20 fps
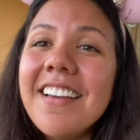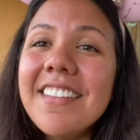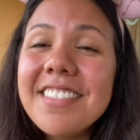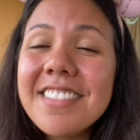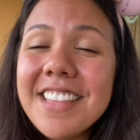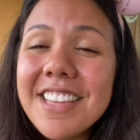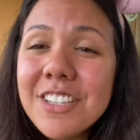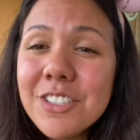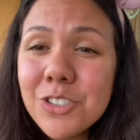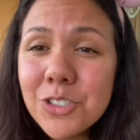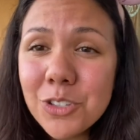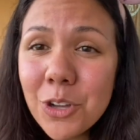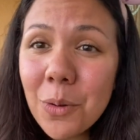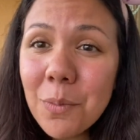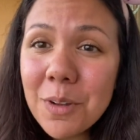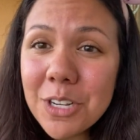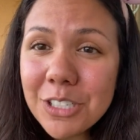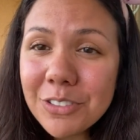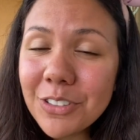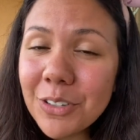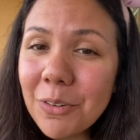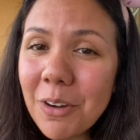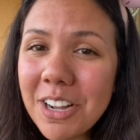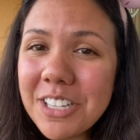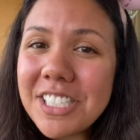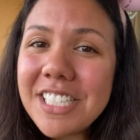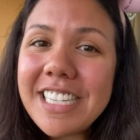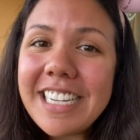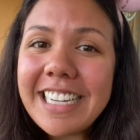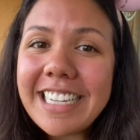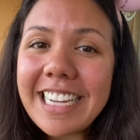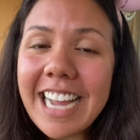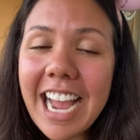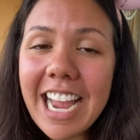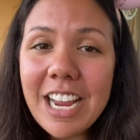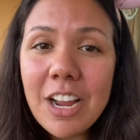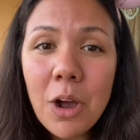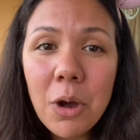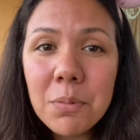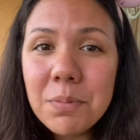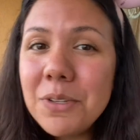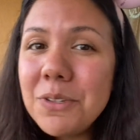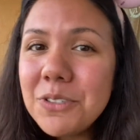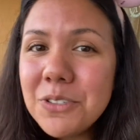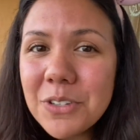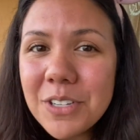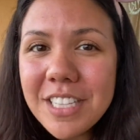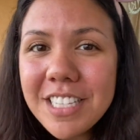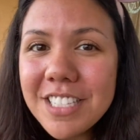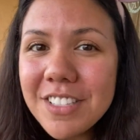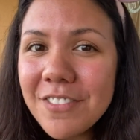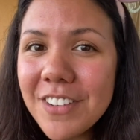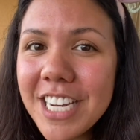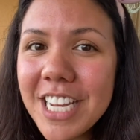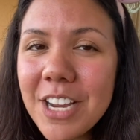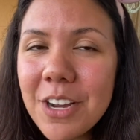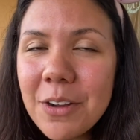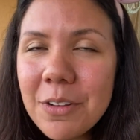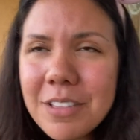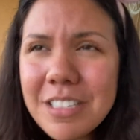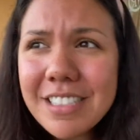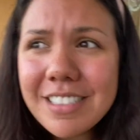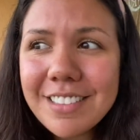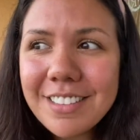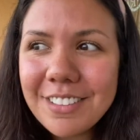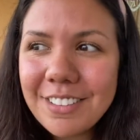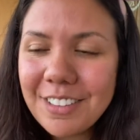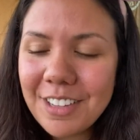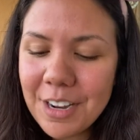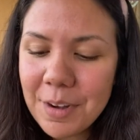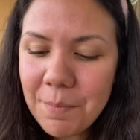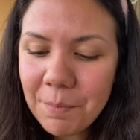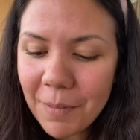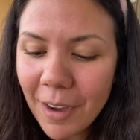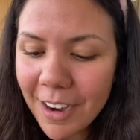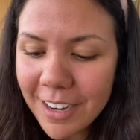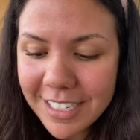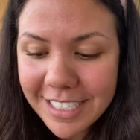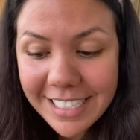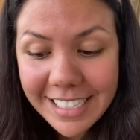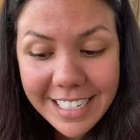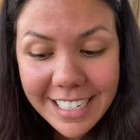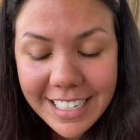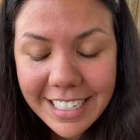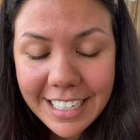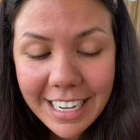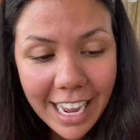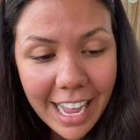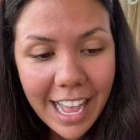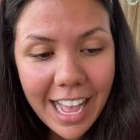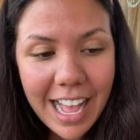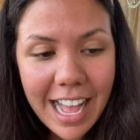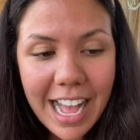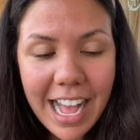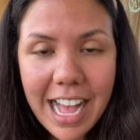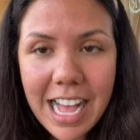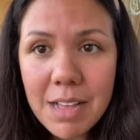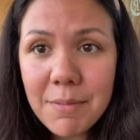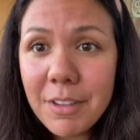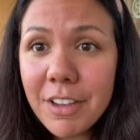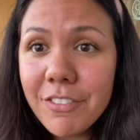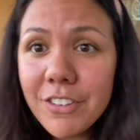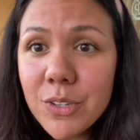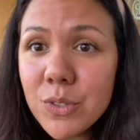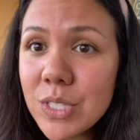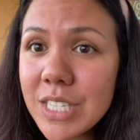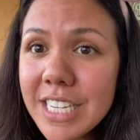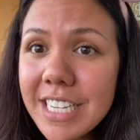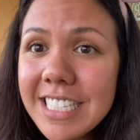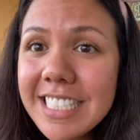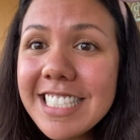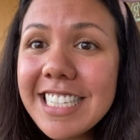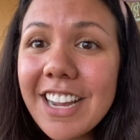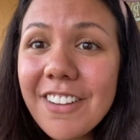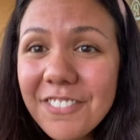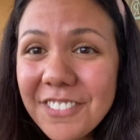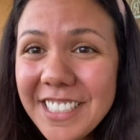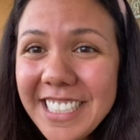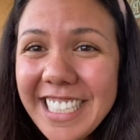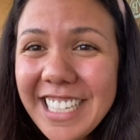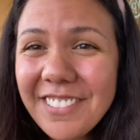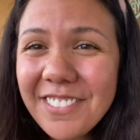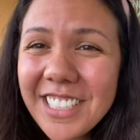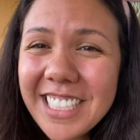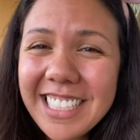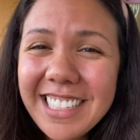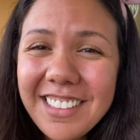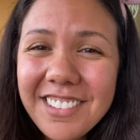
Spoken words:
Thanks so much for watching. I hope you enjoyed this video, this little unboxing. If you did, definitely give it a